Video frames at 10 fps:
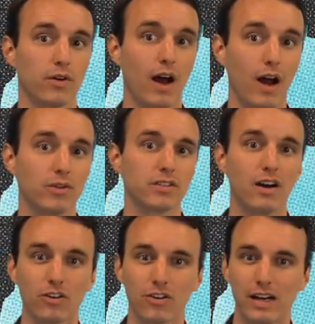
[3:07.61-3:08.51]
For I was
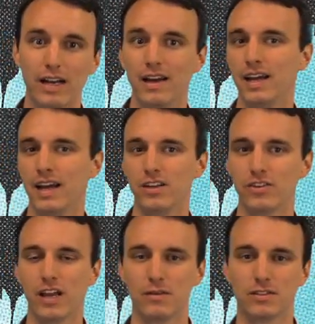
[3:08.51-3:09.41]
hungry, and you
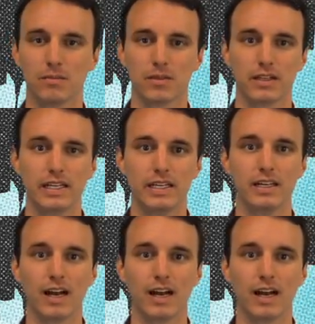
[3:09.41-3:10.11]
gave me something to eat.